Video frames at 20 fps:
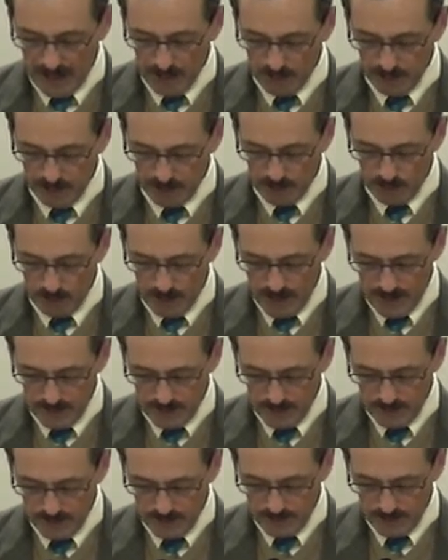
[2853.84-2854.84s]
Herod the
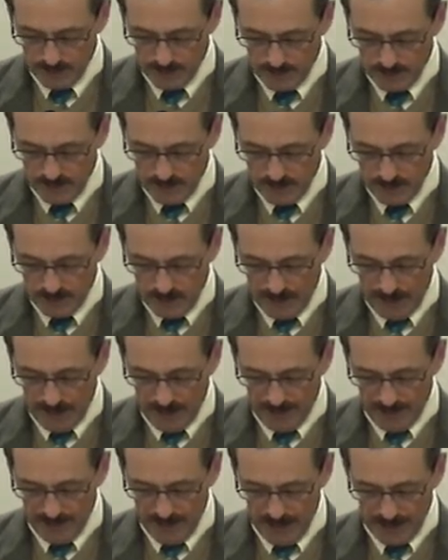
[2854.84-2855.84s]
Great.
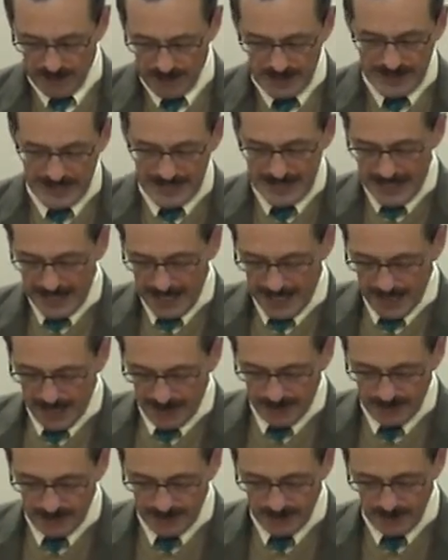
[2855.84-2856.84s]
And then he
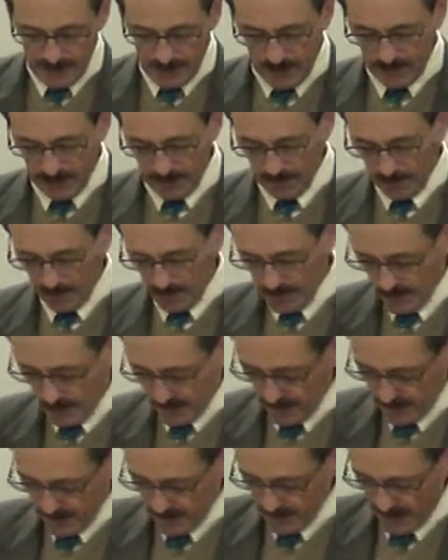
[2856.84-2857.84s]
had other
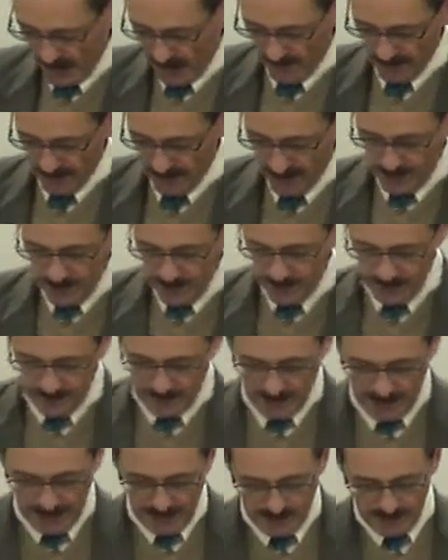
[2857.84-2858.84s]
sons
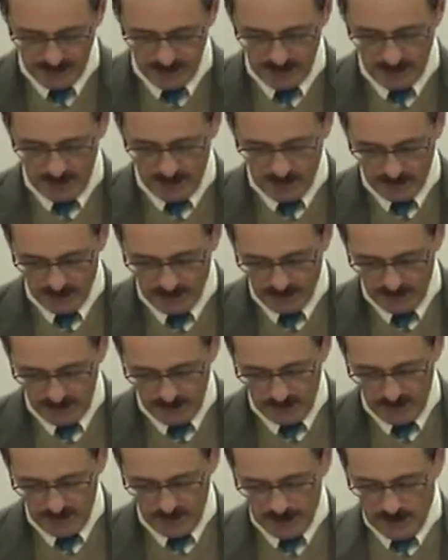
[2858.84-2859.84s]
that, uh,
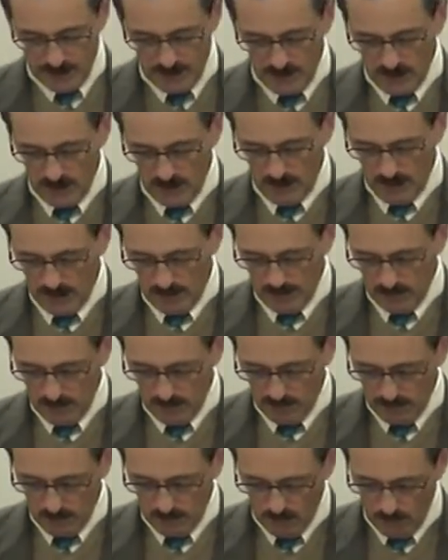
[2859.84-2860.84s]
uh,
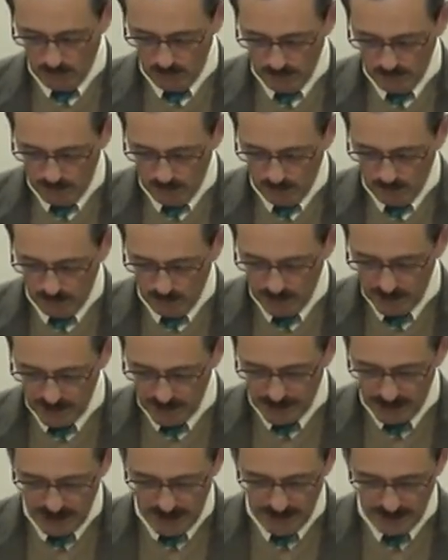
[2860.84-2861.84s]
or, or
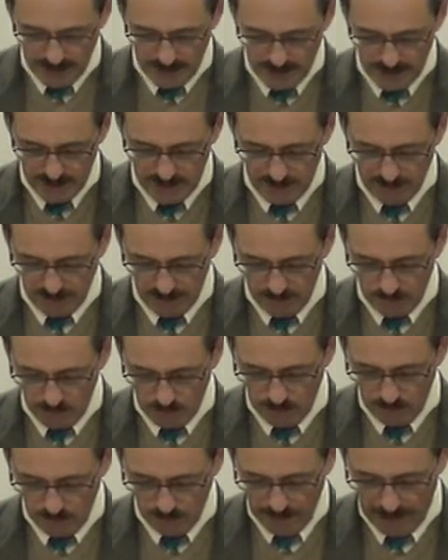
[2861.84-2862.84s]
successors that
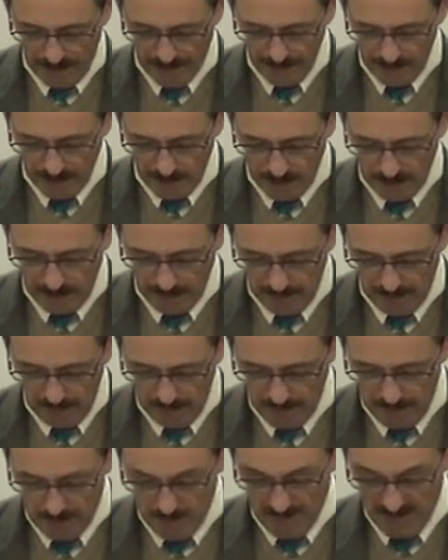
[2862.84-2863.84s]
ruled after
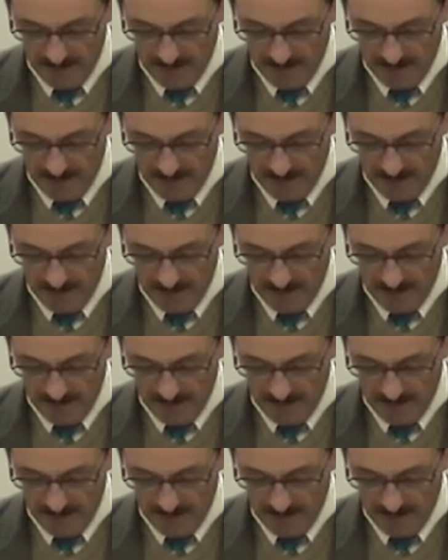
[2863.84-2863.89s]
him.